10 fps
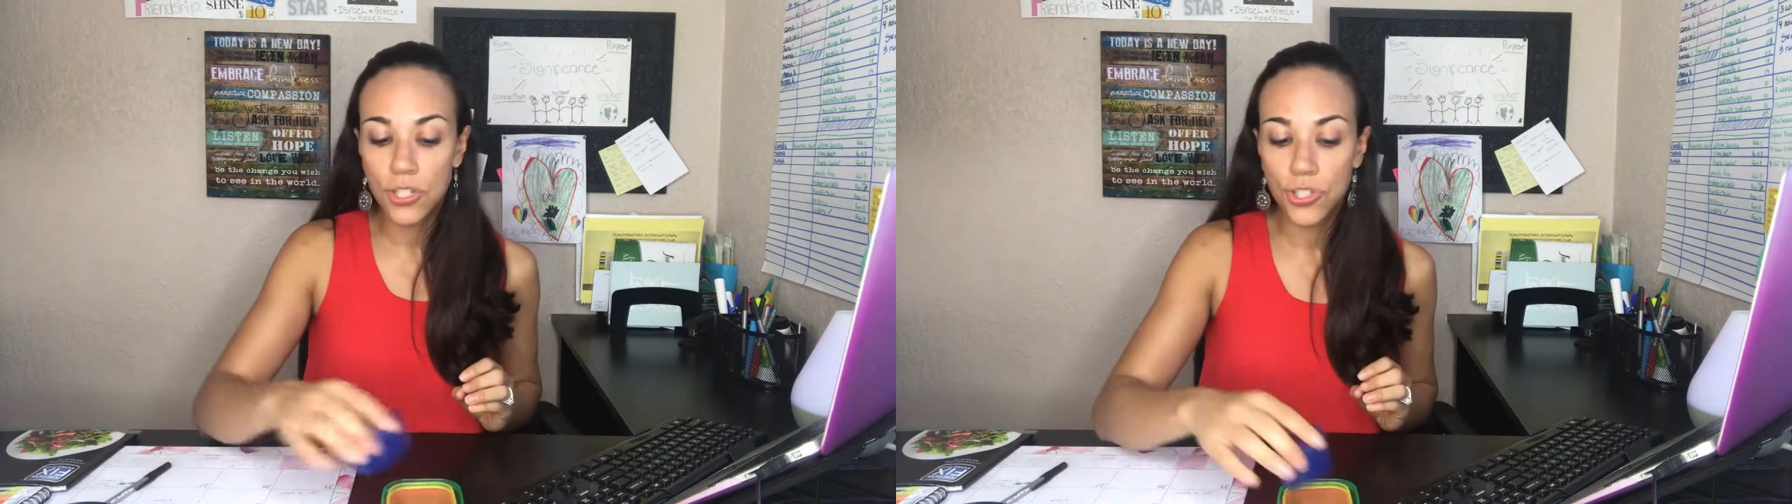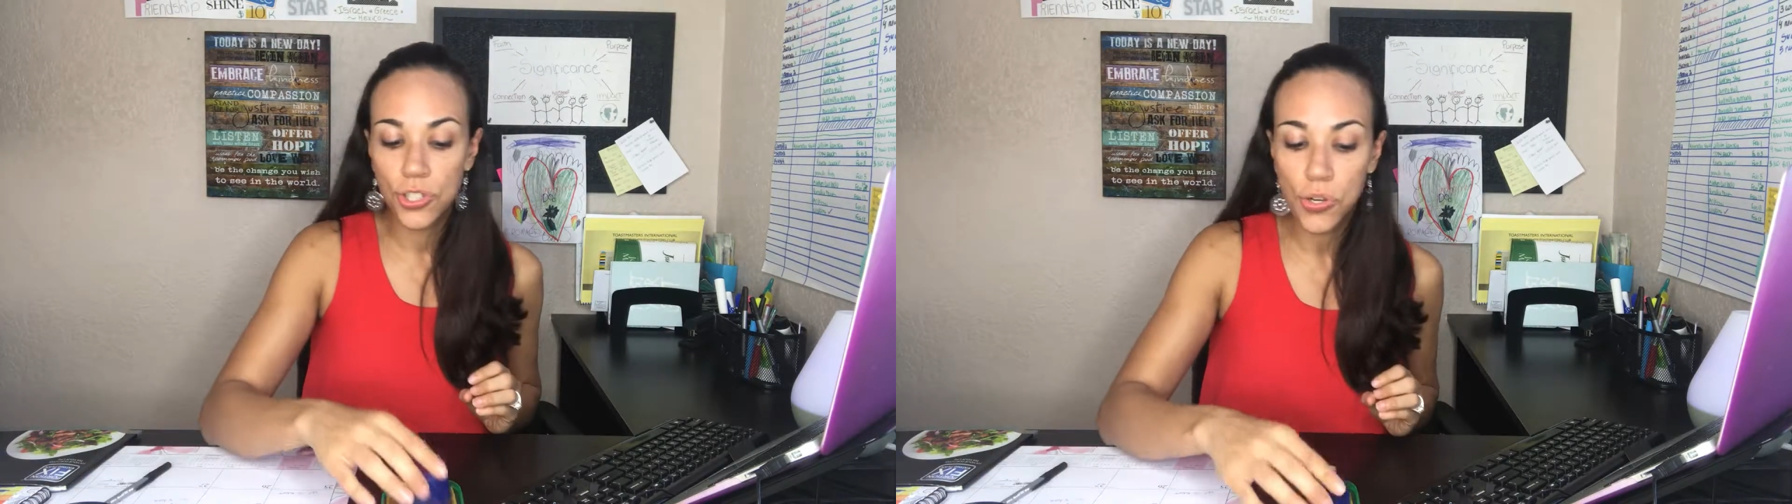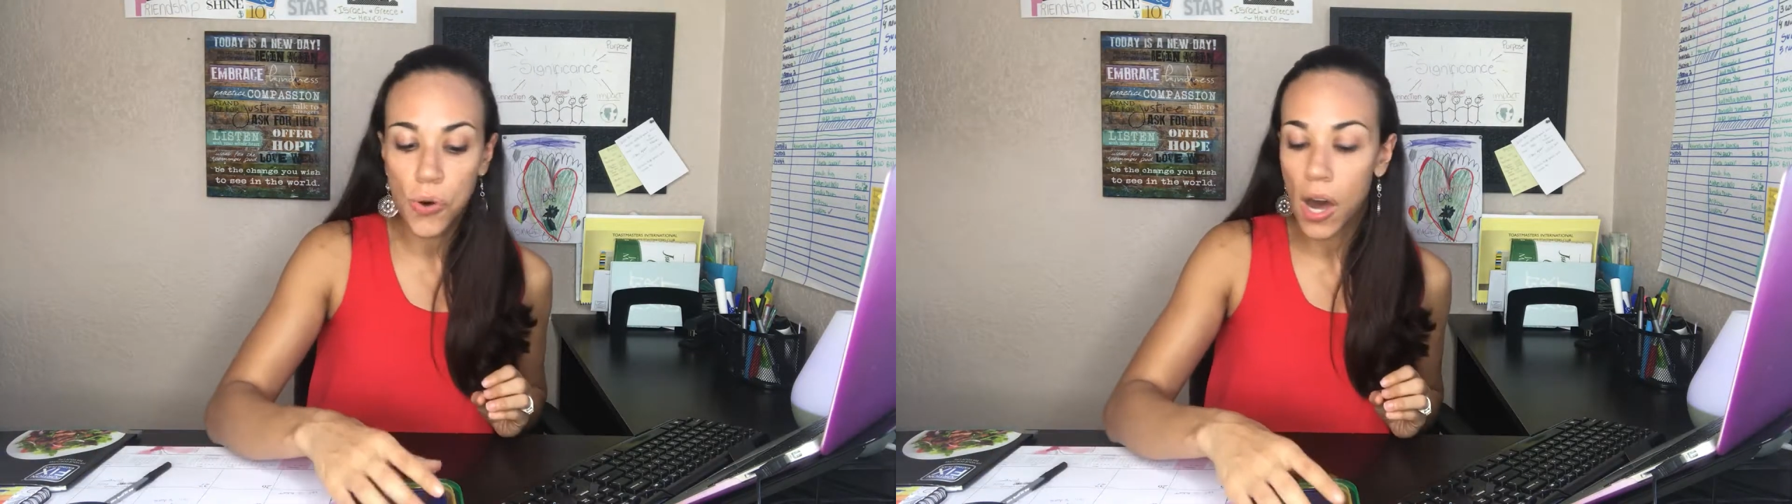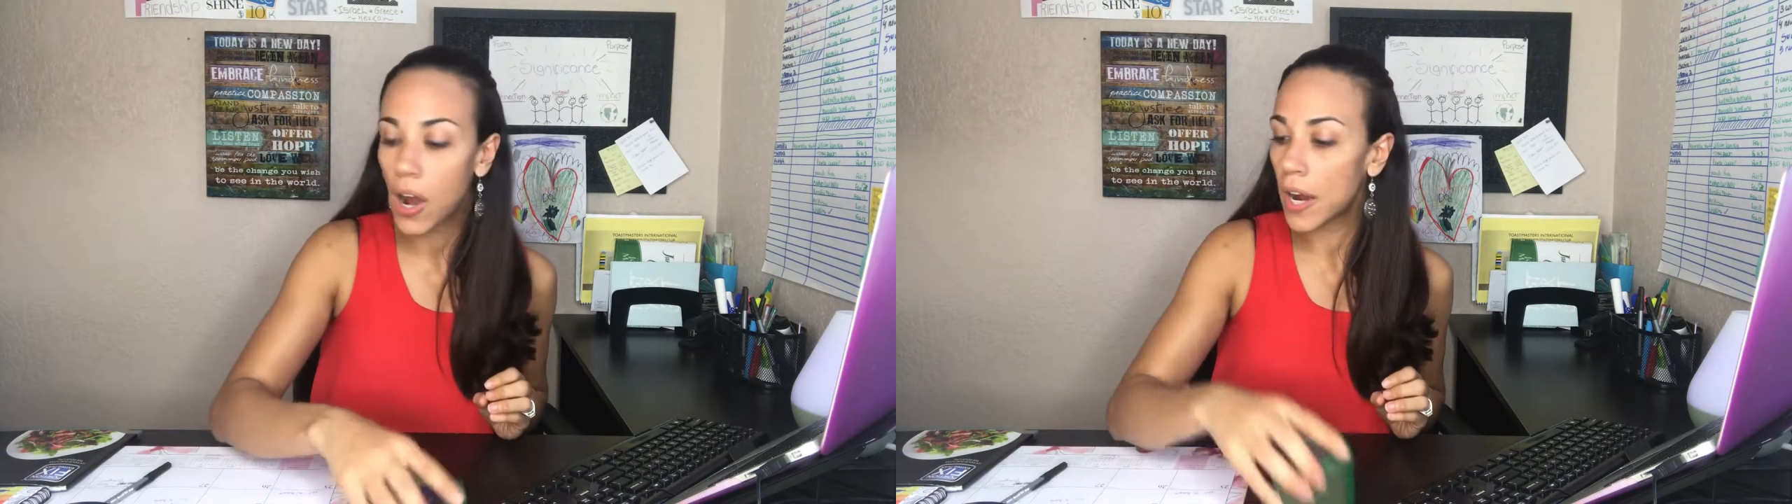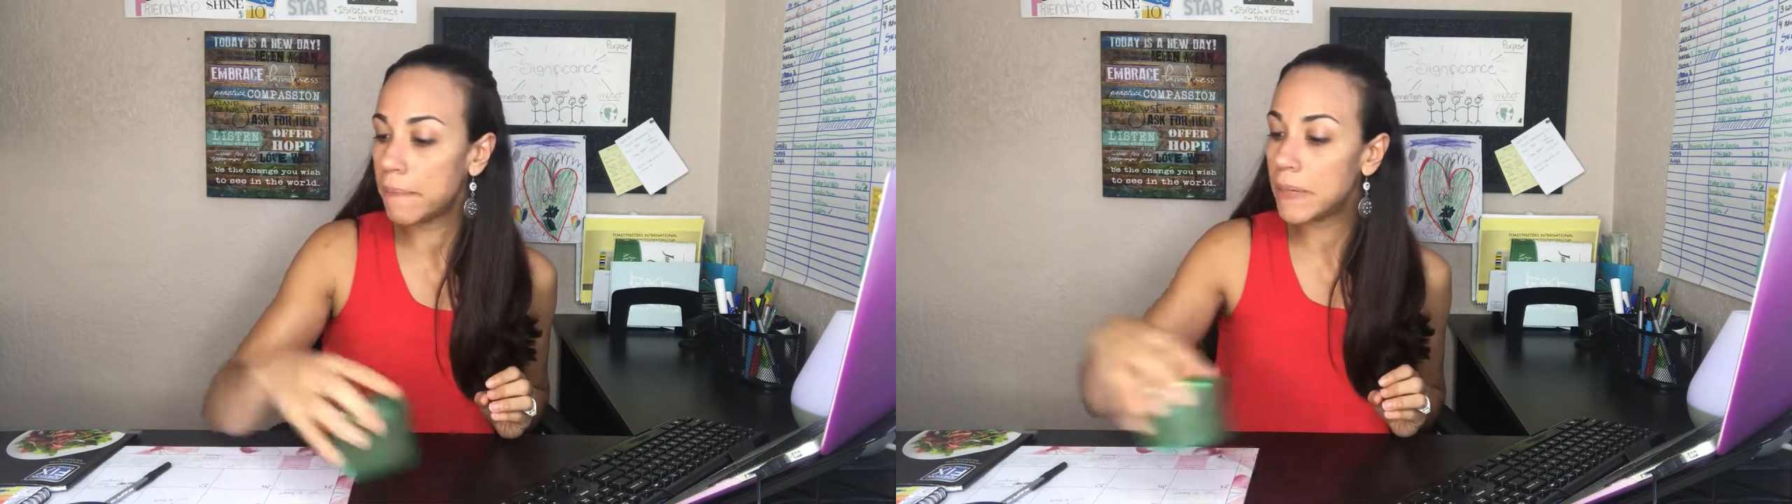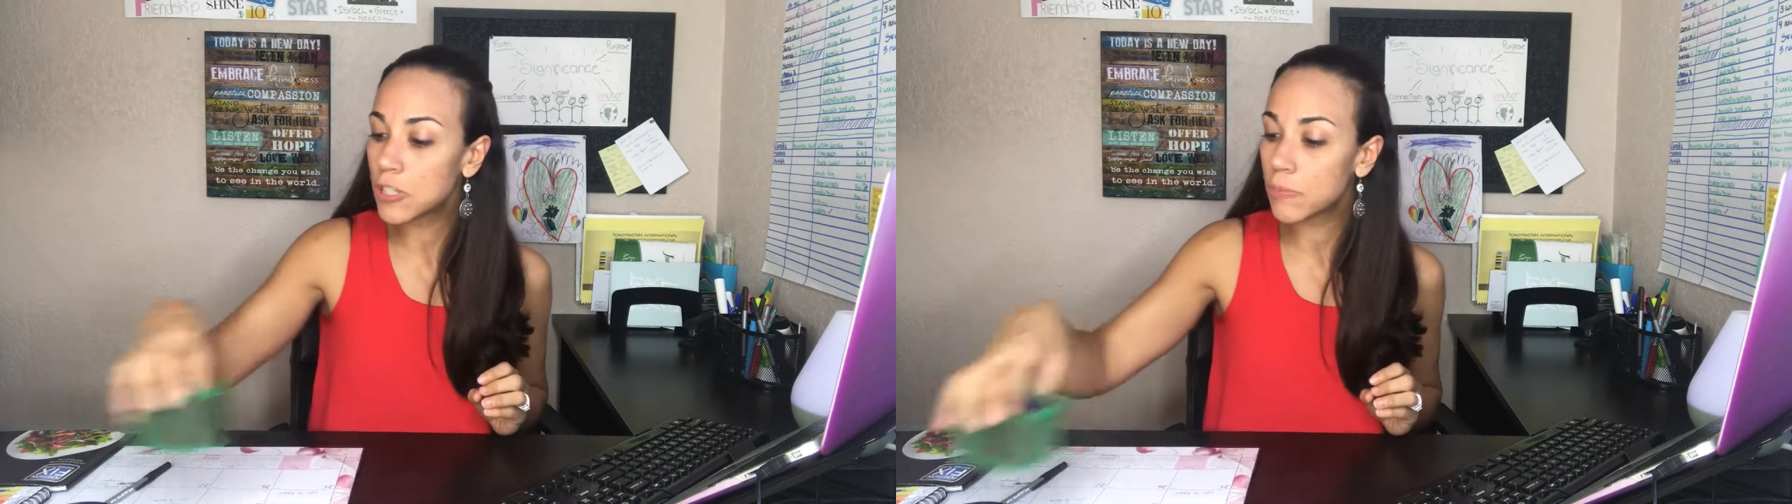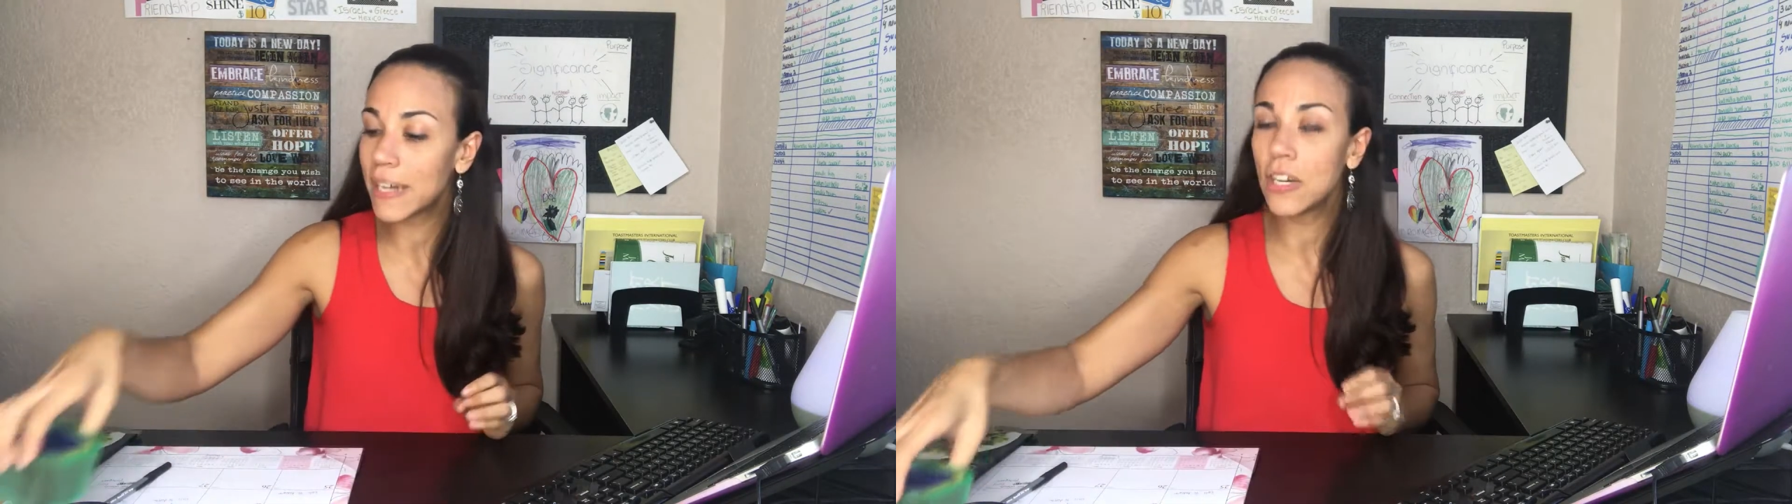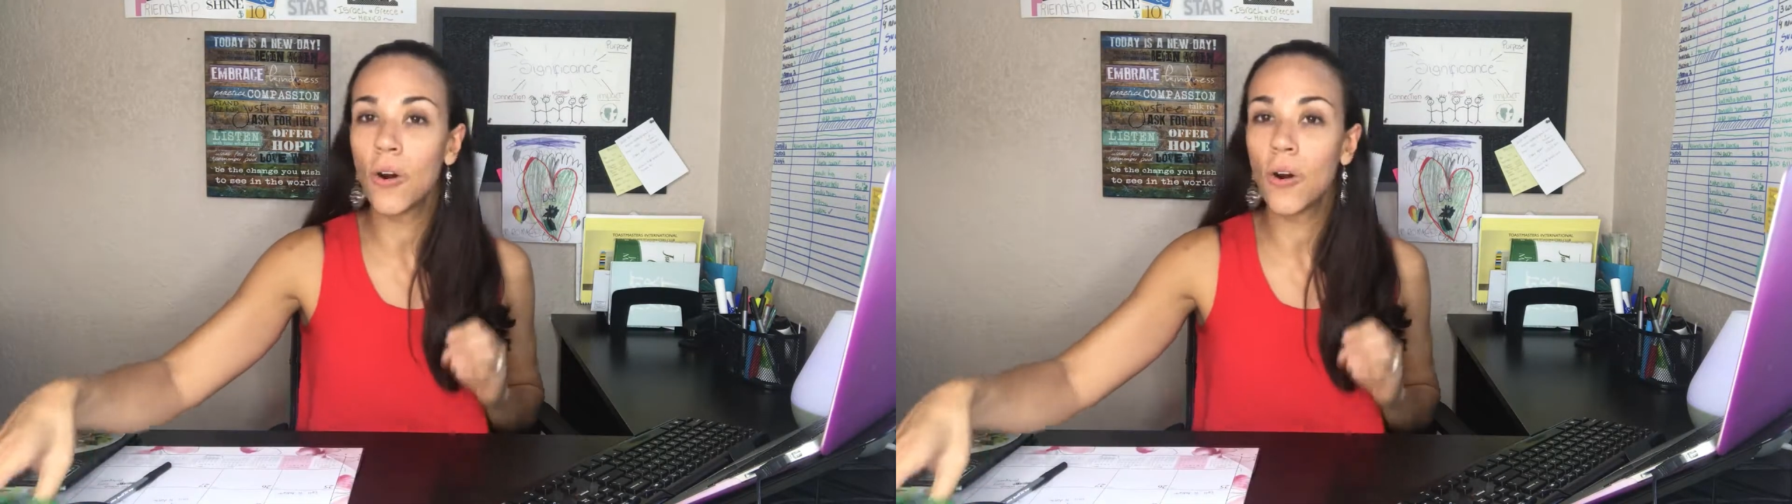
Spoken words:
to our Beachbody